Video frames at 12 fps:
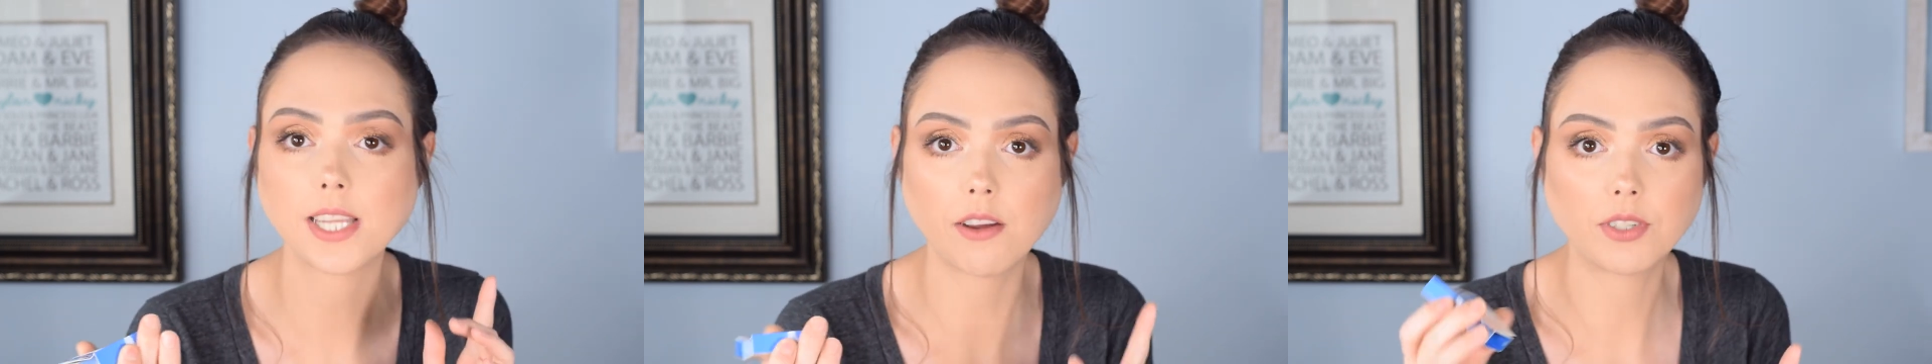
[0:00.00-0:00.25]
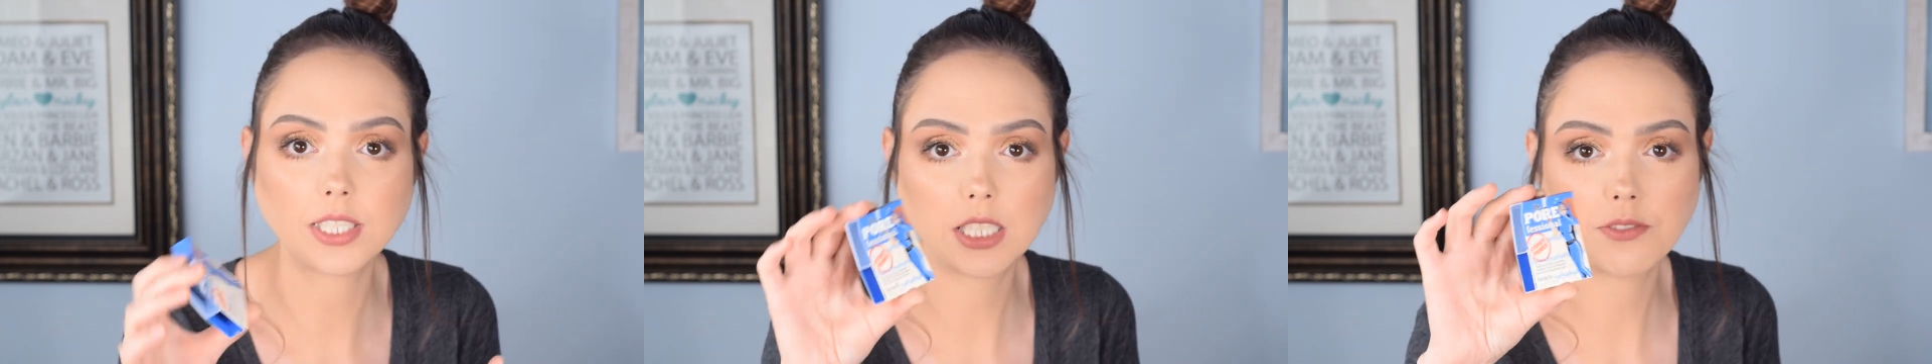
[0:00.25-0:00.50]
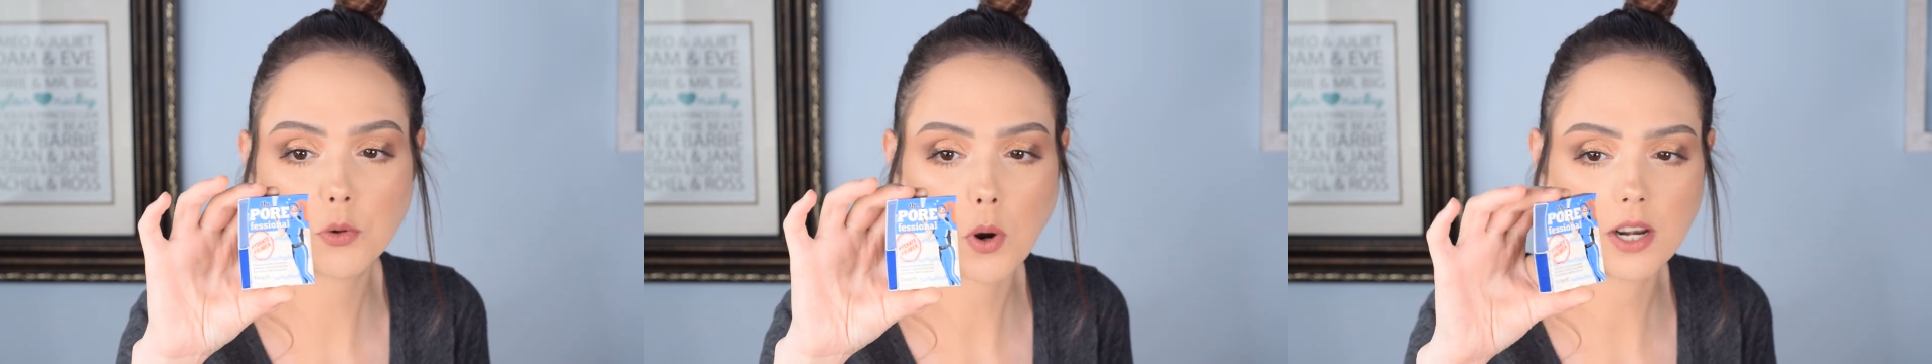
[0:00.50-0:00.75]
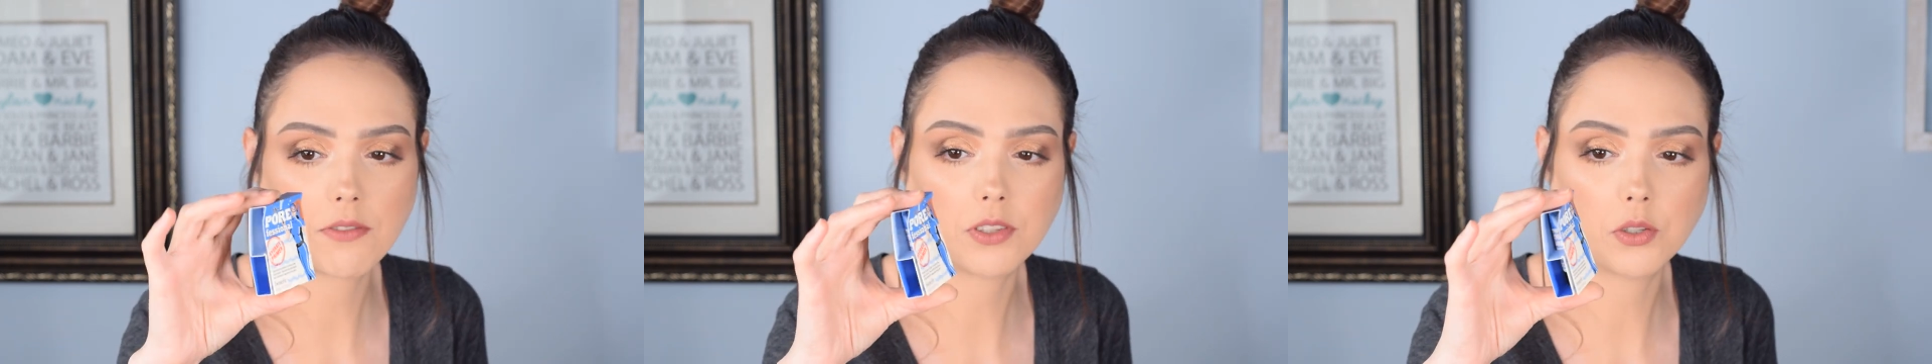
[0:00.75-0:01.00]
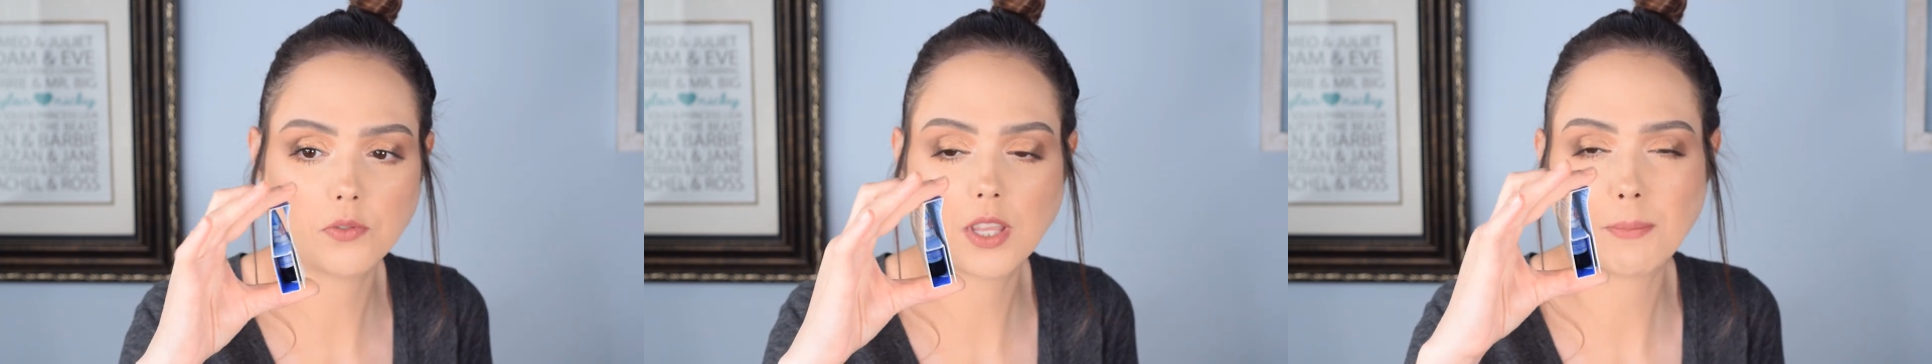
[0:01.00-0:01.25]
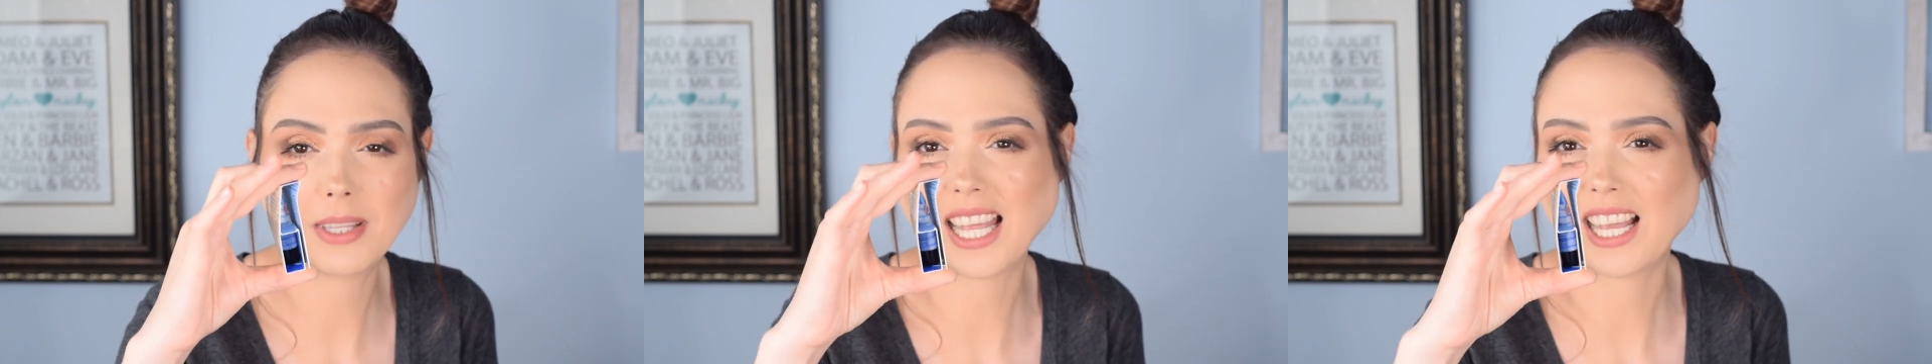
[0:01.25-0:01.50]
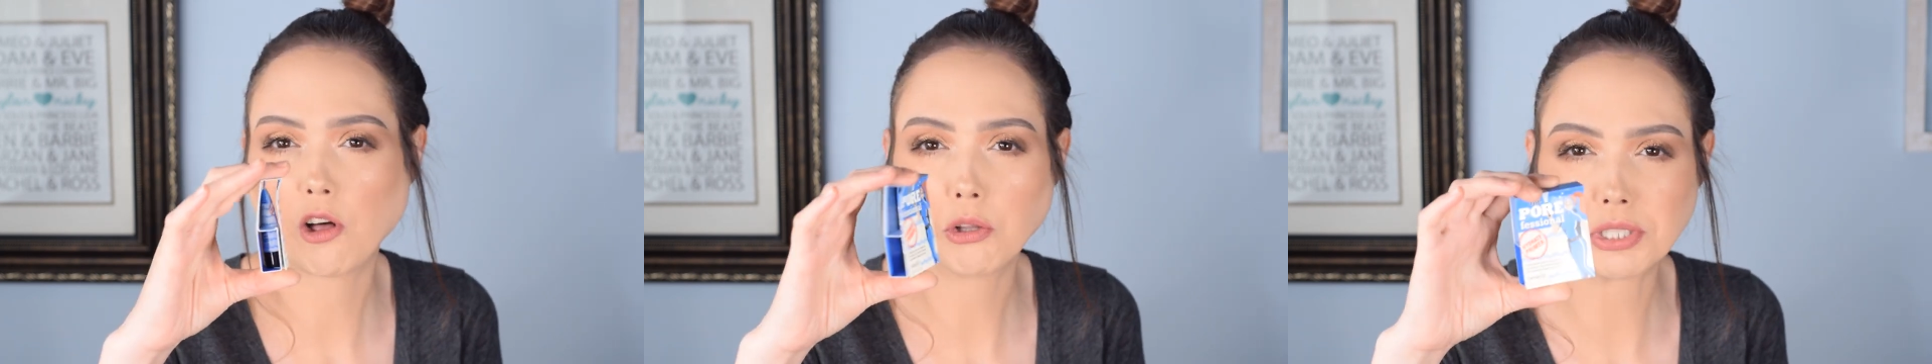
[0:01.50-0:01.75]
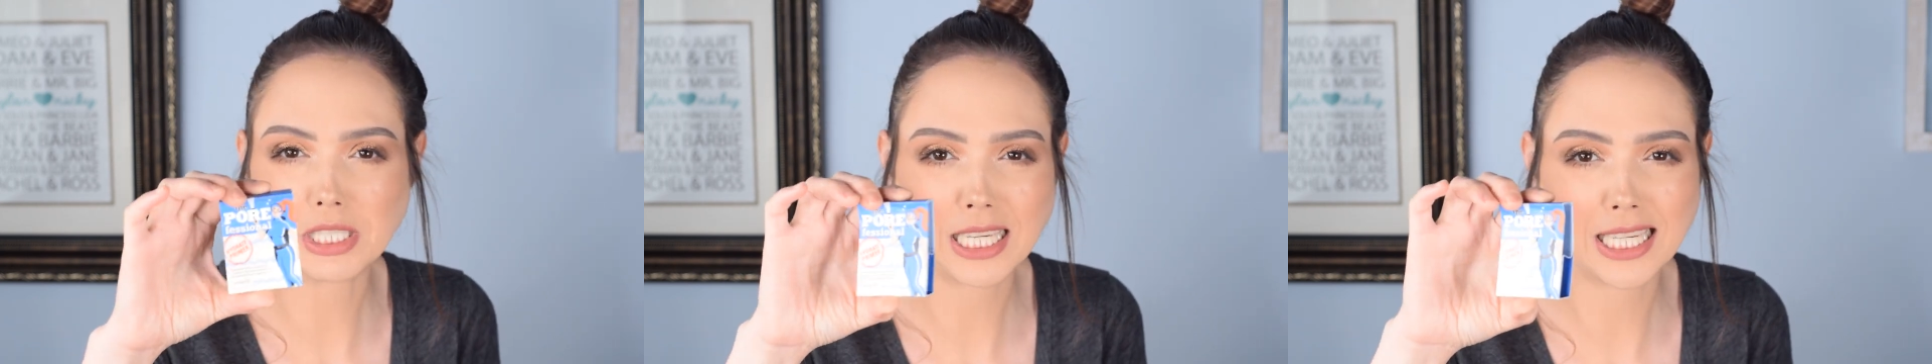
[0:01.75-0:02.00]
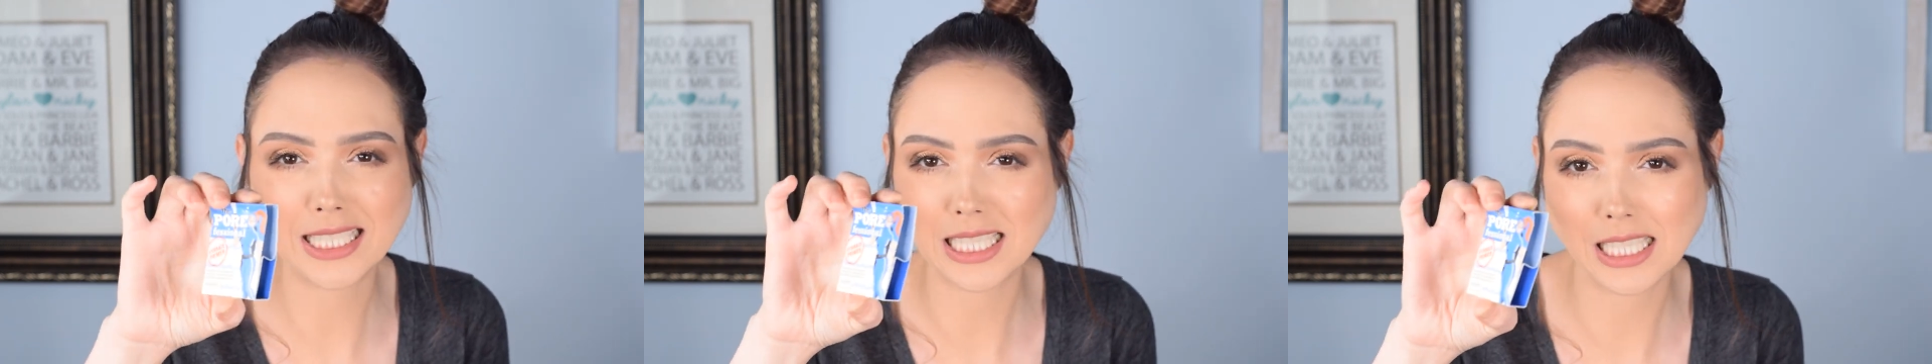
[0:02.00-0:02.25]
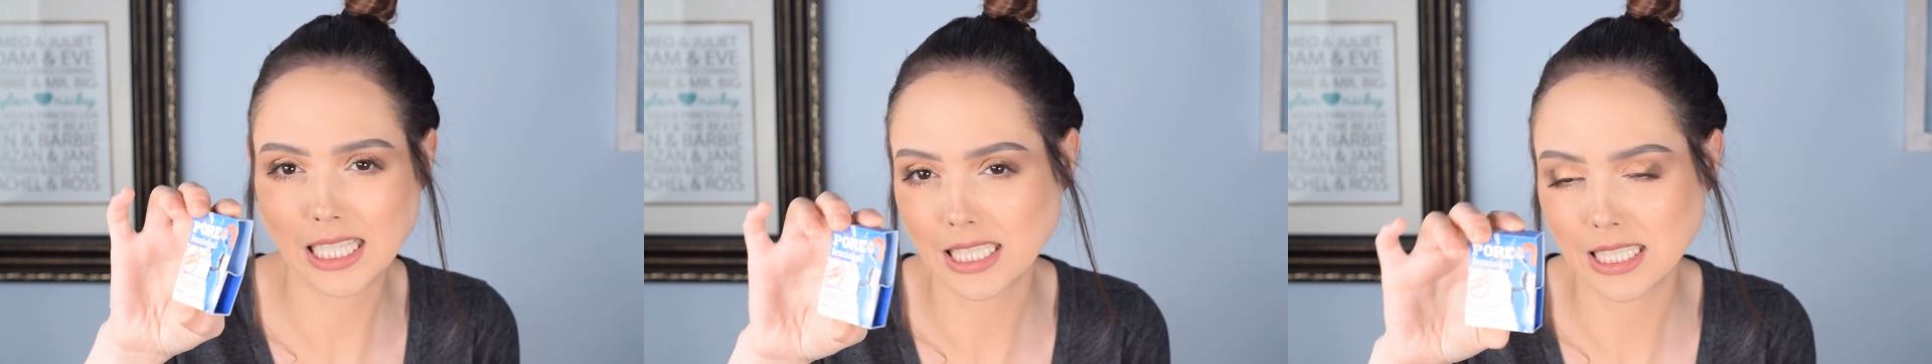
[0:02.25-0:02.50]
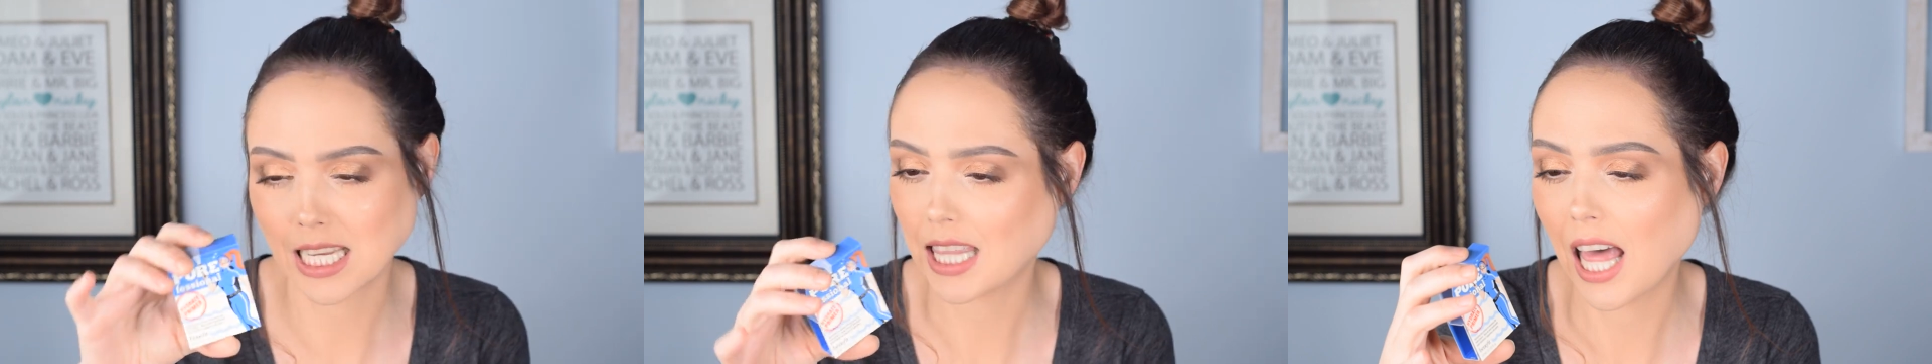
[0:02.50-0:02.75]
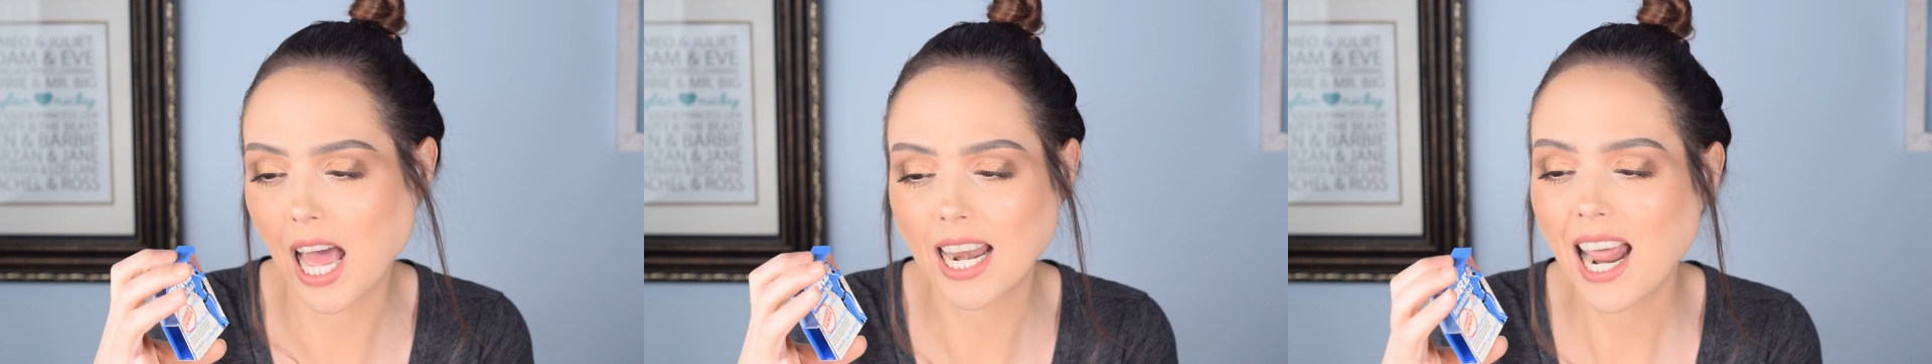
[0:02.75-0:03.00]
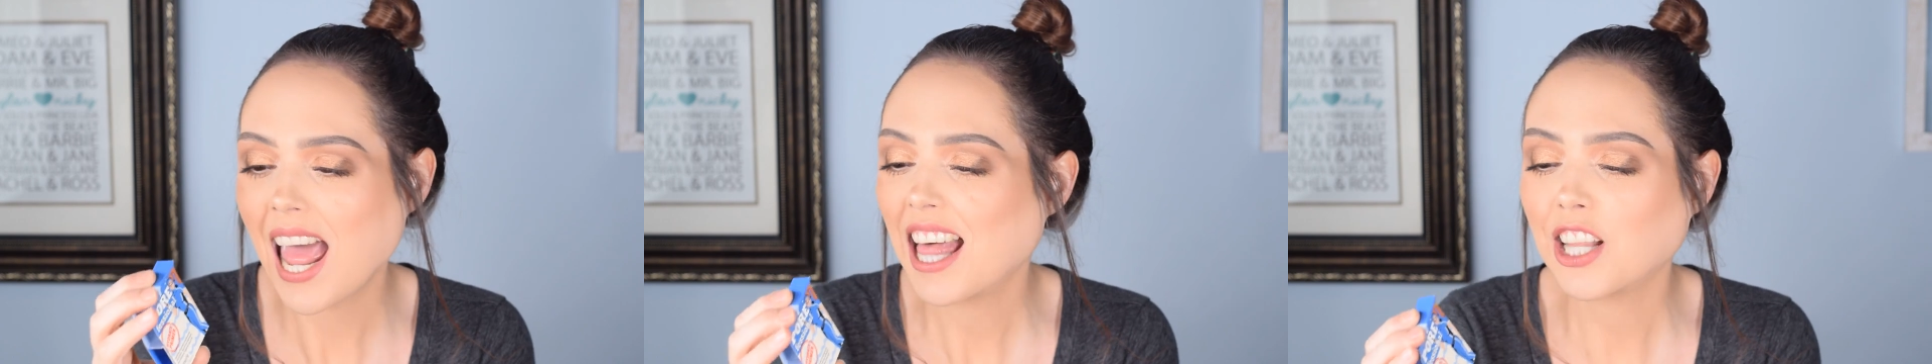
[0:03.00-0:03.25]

I've received quite a few of them in like Ulta kits and things like that.